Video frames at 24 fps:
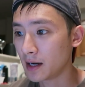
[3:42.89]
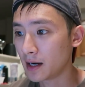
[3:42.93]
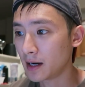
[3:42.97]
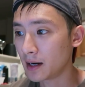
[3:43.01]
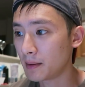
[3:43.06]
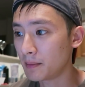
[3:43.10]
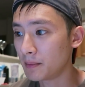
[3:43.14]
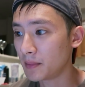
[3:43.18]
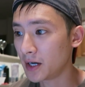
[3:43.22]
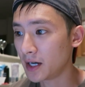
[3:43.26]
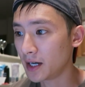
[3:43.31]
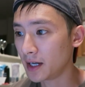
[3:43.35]

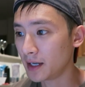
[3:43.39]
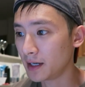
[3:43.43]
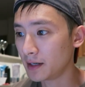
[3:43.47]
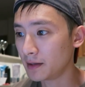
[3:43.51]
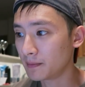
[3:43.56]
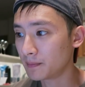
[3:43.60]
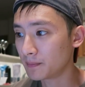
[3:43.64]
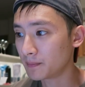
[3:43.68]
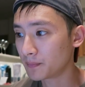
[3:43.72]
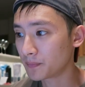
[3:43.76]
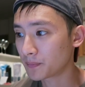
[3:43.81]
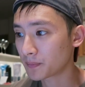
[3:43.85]
Um, but
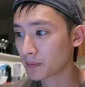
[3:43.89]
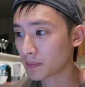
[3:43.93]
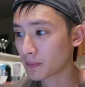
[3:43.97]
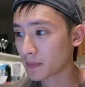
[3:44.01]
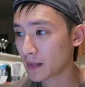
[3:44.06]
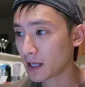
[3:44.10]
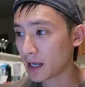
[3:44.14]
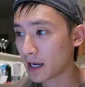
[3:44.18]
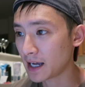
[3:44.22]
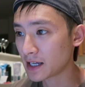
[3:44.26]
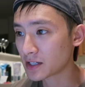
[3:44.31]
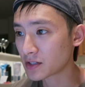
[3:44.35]

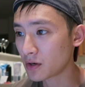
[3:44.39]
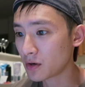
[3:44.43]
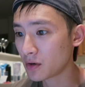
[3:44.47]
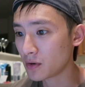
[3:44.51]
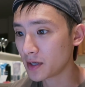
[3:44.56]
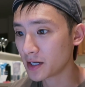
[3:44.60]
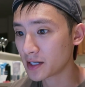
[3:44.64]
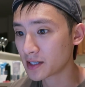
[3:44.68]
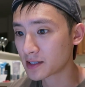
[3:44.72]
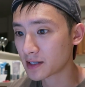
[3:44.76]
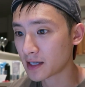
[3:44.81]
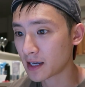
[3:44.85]
as
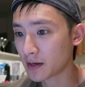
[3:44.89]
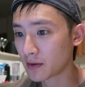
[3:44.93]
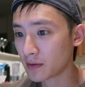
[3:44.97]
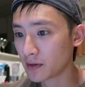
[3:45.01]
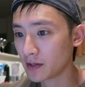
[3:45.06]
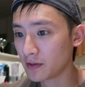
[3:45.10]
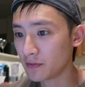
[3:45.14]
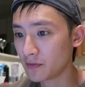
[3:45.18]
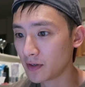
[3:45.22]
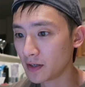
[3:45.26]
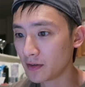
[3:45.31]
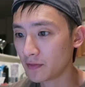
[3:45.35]
always, like
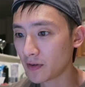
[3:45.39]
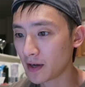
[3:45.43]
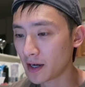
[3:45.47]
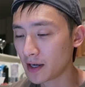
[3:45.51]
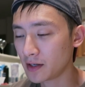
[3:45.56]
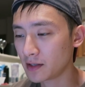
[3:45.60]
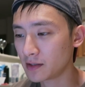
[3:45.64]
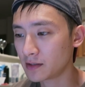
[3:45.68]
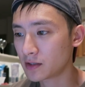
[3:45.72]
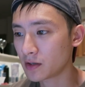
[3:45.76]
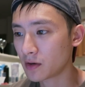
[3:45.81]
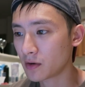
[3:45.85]
even if I
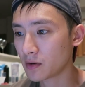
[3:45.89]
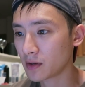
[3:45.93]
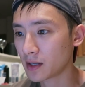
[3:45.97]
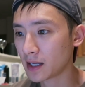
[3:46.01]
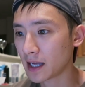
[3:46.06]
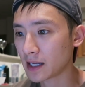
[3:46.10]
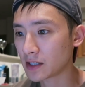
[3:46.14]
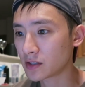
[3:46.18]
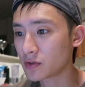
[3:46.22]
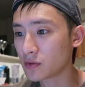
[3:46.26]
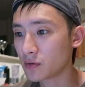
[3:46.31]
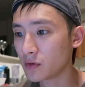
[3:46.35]
don't
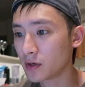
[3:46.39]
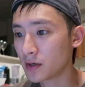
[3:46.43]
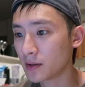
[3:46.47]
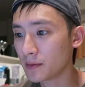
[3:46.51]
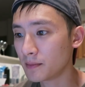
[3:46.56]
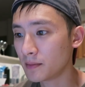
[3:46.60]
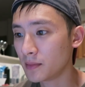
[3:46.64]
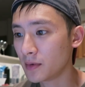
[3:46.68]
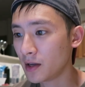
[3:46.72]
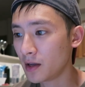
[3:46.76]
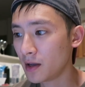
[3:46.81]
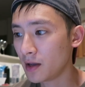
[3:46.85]
get to
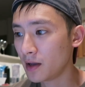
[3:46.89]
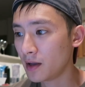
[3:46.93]
them